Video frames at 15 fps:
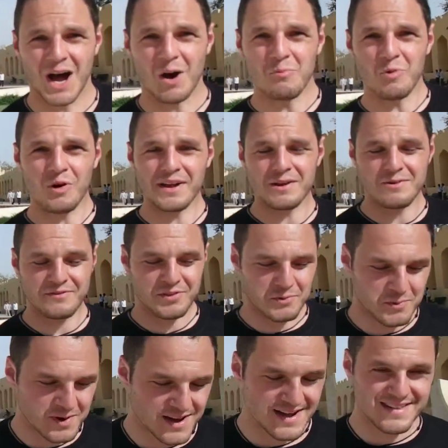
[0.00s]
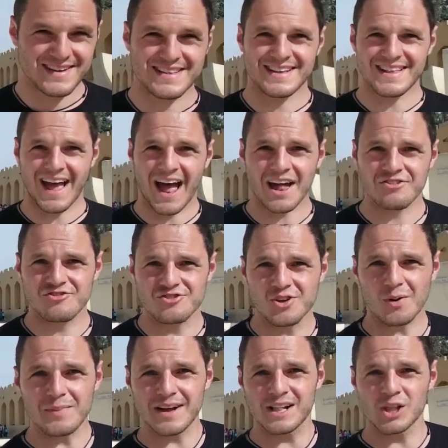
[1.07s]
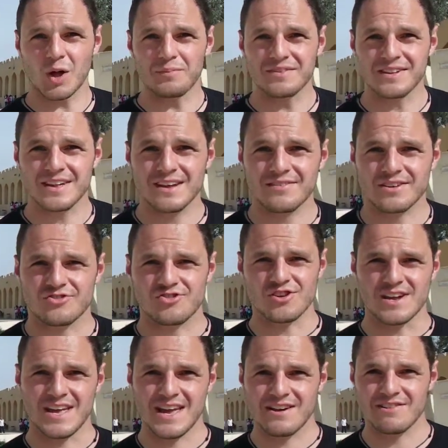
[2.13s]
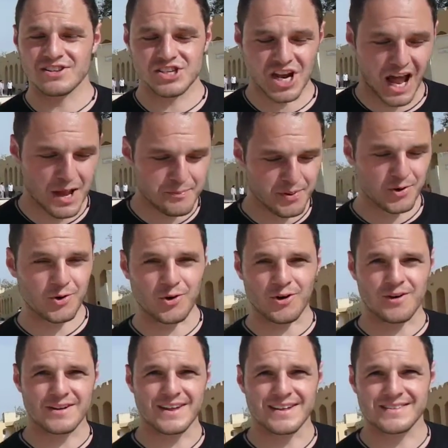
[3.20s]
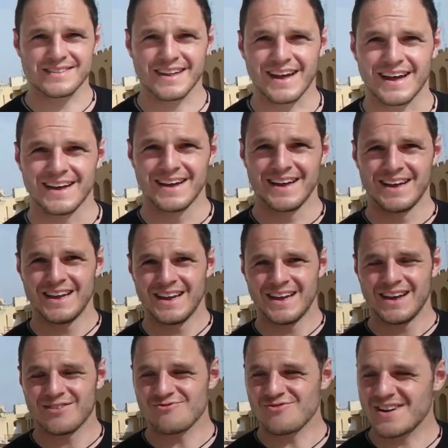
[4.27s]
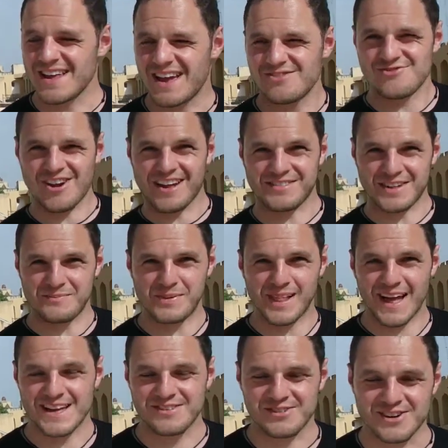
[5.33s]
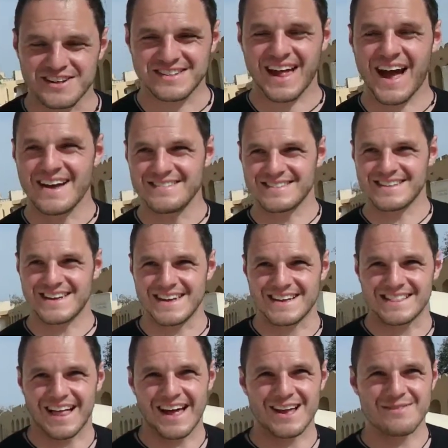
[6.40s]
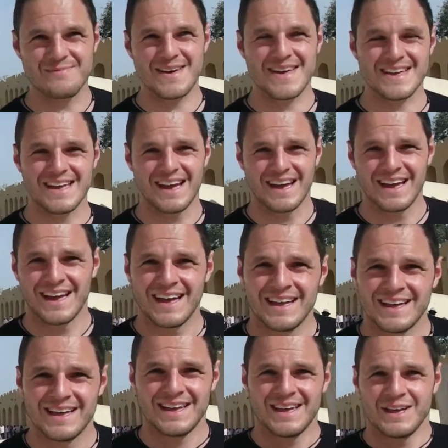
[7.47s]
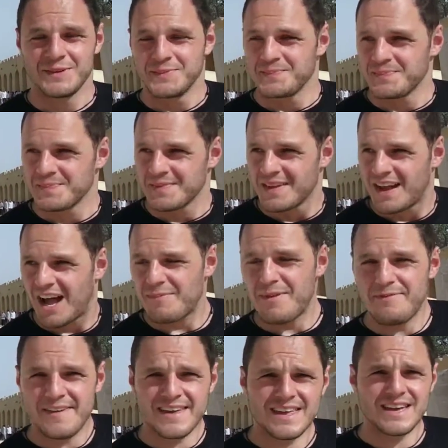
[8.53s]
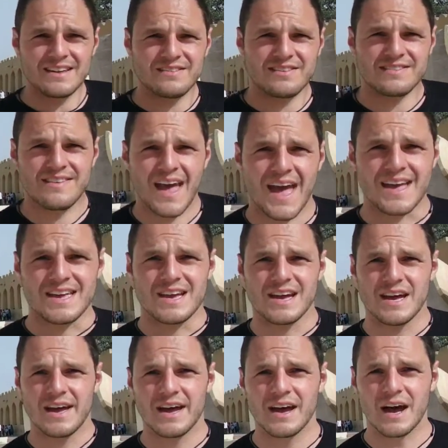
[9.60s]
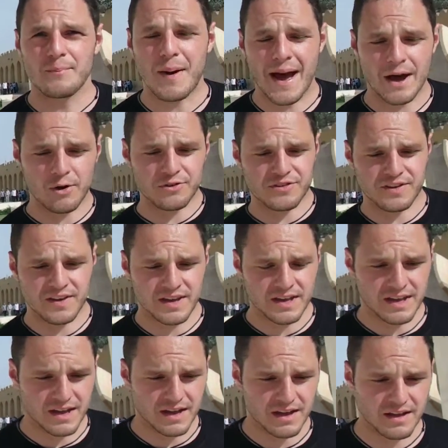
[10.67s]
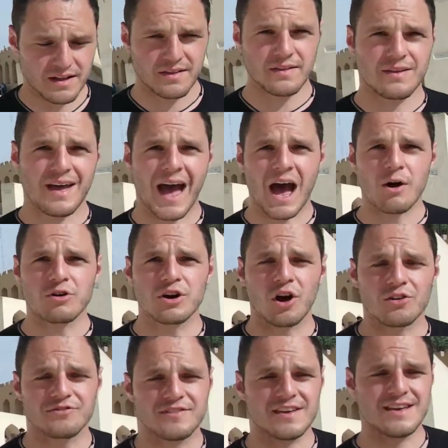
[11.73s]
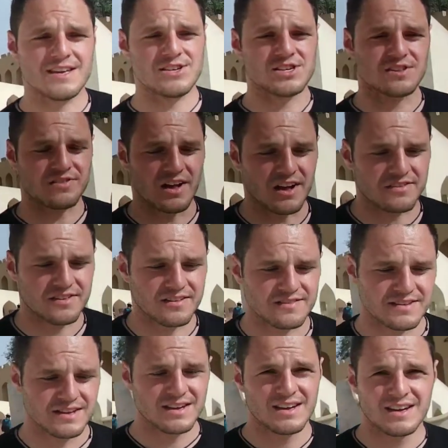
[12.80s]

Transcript: I'm walking with the Worden, an astronomical observatory here in Jaipur, and it's a really interesting place for a science geek like me. I've been thinking today about how God teaches us, and